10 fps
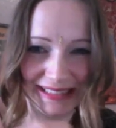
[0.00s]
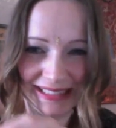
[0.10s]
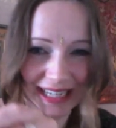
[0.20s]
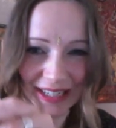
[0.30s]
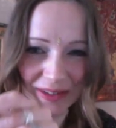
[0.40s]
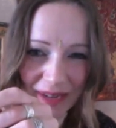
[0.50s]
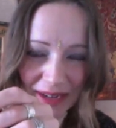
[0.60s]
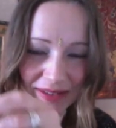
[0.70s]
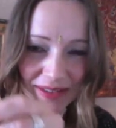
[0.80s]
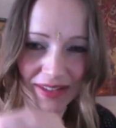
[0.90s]
I know, I
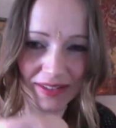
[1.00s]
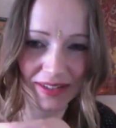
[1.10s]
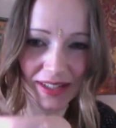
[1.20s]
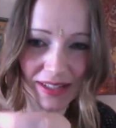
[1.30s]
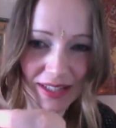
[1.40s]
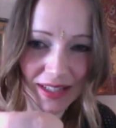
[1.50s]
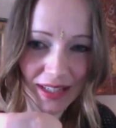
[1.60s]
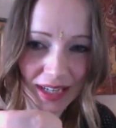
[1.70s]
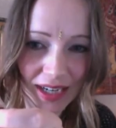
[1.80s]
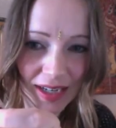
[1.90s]
overdo things.
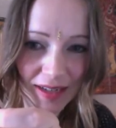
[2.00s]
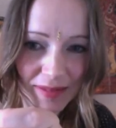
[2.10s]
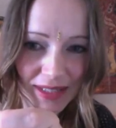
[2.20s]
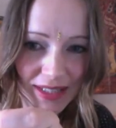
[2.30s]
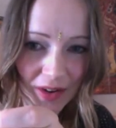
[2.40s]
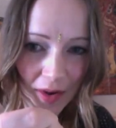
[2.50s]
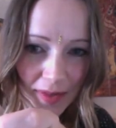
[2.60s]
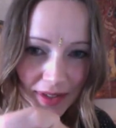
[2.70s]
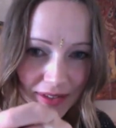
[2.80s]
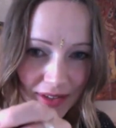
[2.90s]
That's a
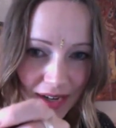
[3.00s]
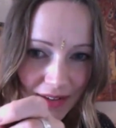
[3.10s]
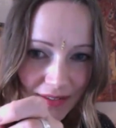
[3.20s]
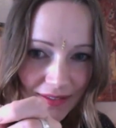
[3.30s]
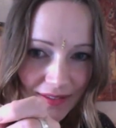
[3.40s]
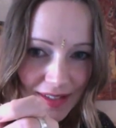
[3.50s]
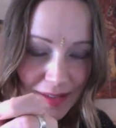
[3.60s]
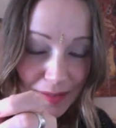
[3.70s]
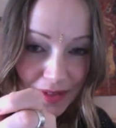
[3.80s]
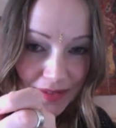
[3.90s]
goblin crown. It's
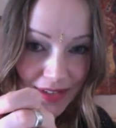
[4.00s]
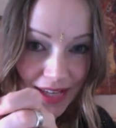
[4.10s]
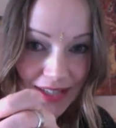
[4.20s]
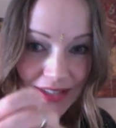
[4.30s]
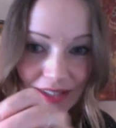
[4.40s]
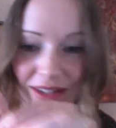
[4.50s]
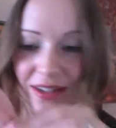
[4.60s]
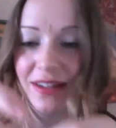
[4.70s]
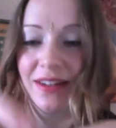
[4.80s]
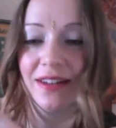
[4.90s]
beautification.
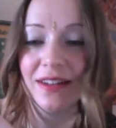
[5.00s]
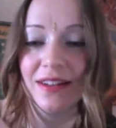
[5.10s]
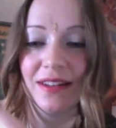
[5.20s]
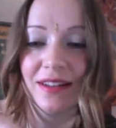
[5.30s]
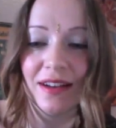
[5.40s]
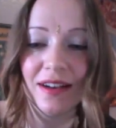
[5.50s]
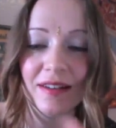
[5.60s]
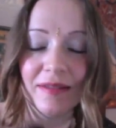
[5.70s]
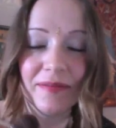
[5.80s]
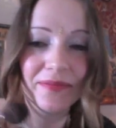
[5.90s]

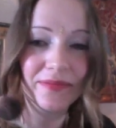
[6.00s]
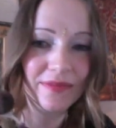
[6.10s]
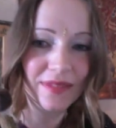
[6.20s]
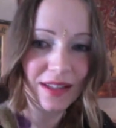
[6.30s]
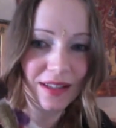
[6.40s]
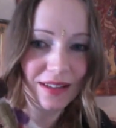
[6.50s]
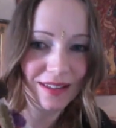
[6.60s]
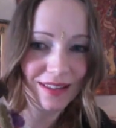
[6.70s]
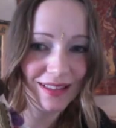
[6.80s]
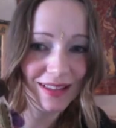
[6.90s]

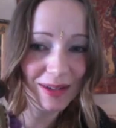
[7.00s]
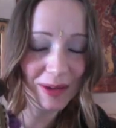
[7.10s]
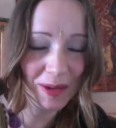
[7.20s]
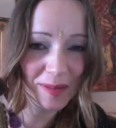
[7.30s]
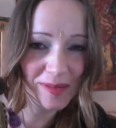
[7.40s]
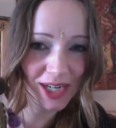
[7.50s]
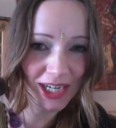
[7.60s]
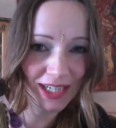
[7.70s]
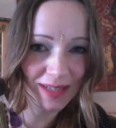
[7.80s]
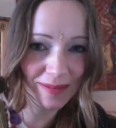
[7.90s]
The gnome
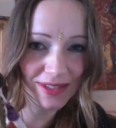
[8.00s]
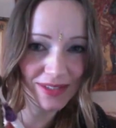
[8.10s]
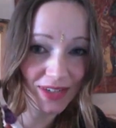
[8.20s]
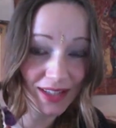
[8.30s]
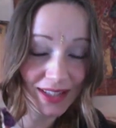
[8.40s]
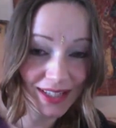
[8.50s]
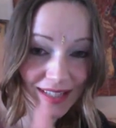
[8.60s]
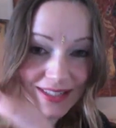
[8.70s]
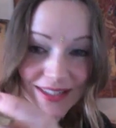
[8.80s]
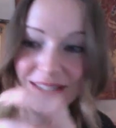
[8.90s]
charm is
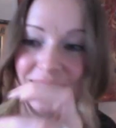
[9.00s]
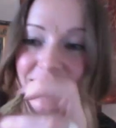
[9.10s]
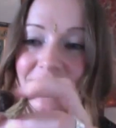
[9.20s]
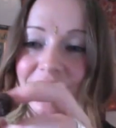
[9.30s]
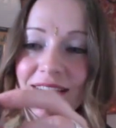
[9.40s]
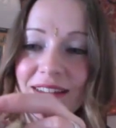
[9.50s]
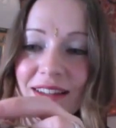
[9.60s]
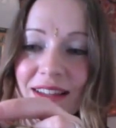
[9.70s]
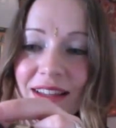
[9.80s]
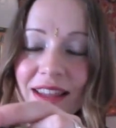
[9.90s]
friendliness.
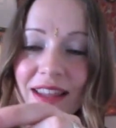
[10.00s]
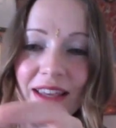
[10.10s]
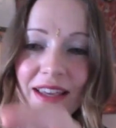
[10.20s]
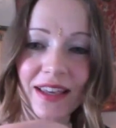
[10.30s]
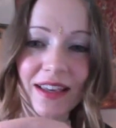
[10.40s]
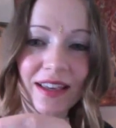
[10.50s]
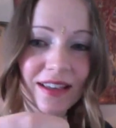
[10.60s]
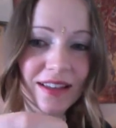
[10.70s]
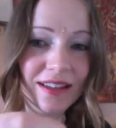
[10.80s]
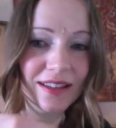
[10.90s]

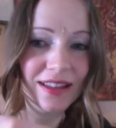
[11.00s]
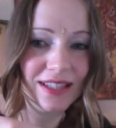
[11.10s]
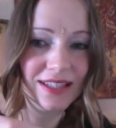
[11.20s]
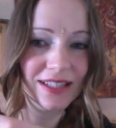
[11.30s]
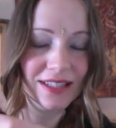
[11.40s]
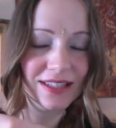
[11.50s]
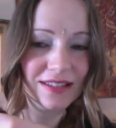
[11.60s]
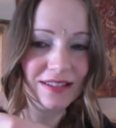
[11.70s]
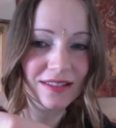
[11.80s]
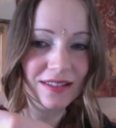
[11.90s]
This is
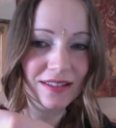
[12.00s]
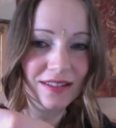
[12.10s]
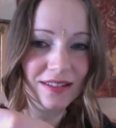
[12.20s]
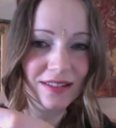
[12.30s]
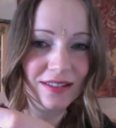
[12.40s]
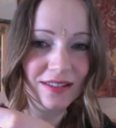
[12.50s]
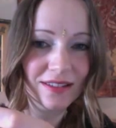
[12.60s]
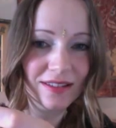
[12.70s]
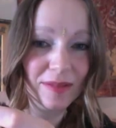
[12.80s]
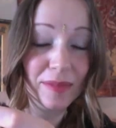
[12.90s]

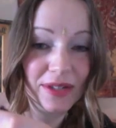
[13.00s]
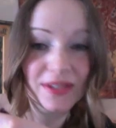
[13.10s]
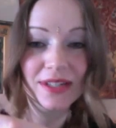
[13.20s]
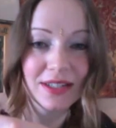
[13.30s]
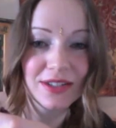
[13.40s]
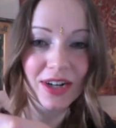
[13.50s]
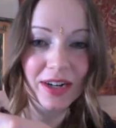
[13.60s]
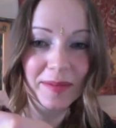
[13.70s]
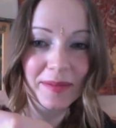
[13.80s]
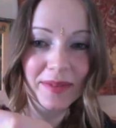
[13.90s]
the bird's nest
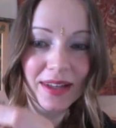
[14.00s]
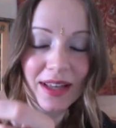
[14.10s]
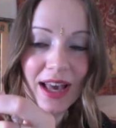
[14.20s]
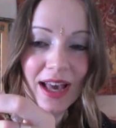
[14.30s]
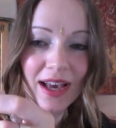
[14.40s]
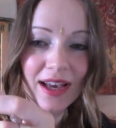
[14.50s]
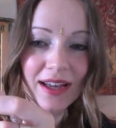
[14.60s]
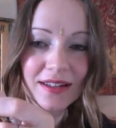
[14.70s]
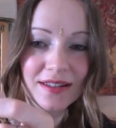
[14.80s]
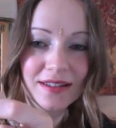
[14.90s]
charm,
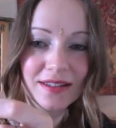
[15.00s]
and